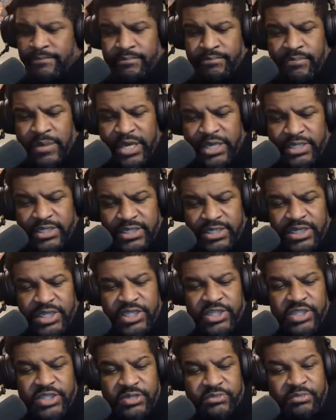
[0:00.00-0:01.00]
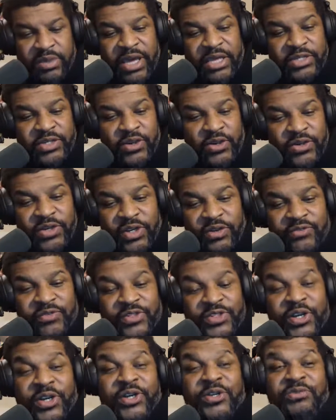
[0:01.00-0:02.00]
make decisions based on
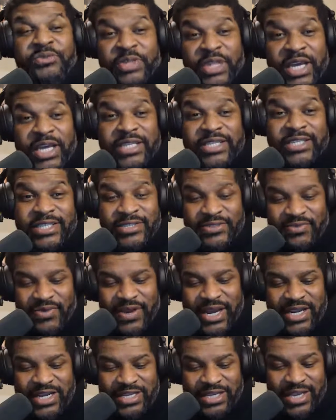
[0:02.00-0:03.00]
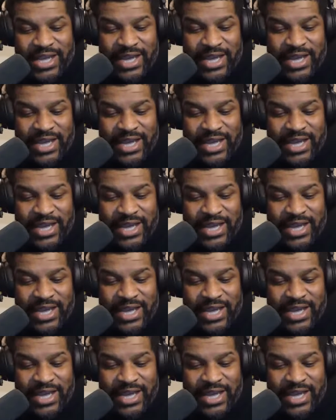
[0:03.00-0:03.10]
different circumstances, right?